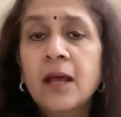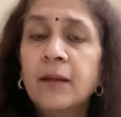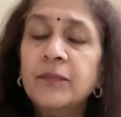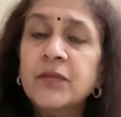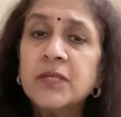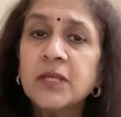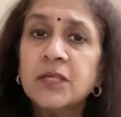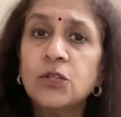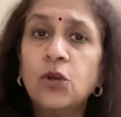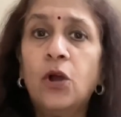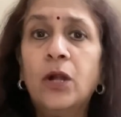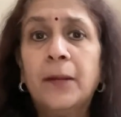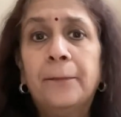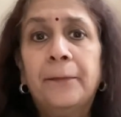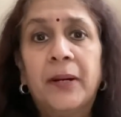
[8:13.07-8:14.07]
This is
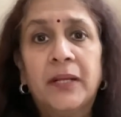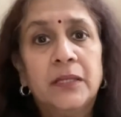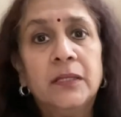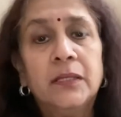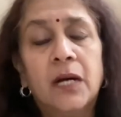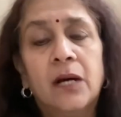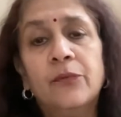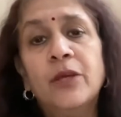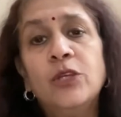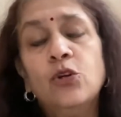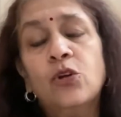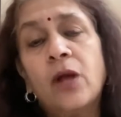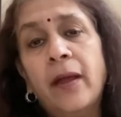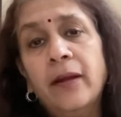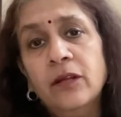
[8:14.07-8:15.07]
called a bandha where you
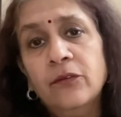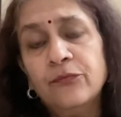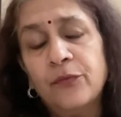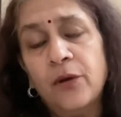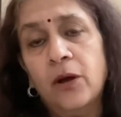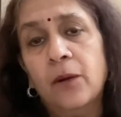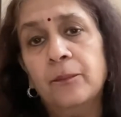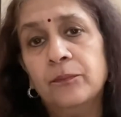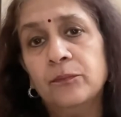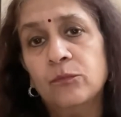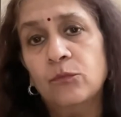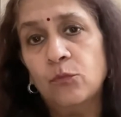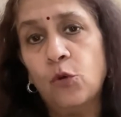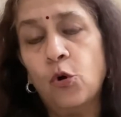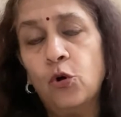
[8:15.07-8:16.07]
kind of um,
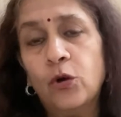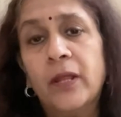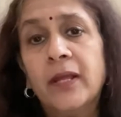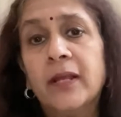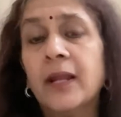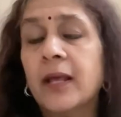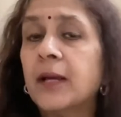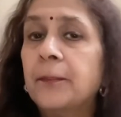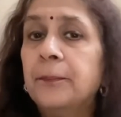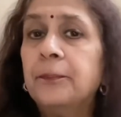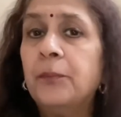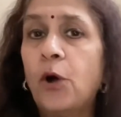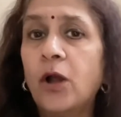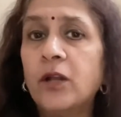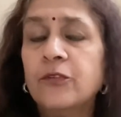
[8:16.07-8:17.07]
holding it like a
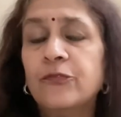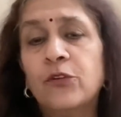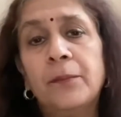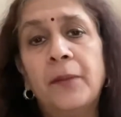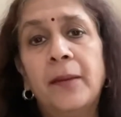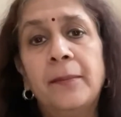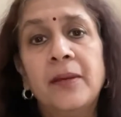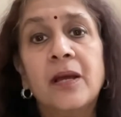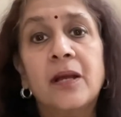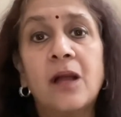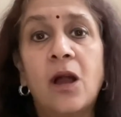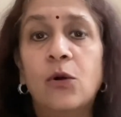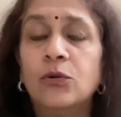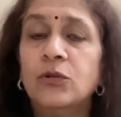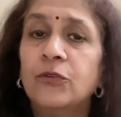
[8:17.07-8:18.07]
pot for maybe a
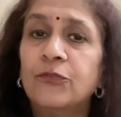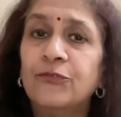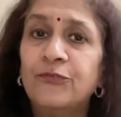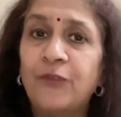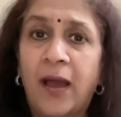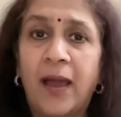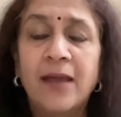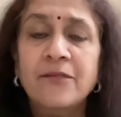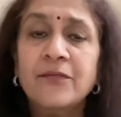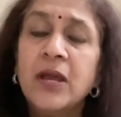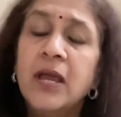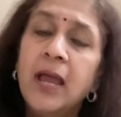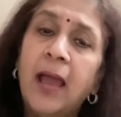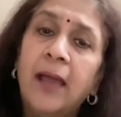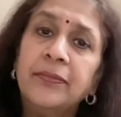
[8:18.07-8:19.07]
count of five
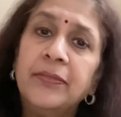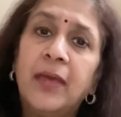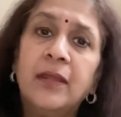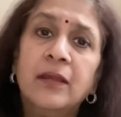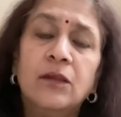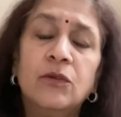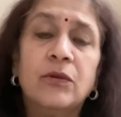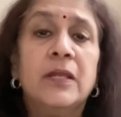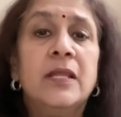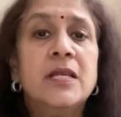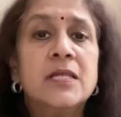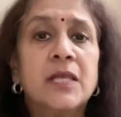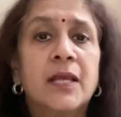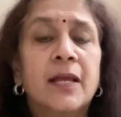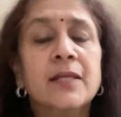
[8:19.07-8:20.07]
and then
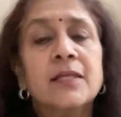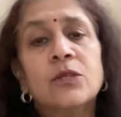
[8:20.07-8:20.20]
releasing it.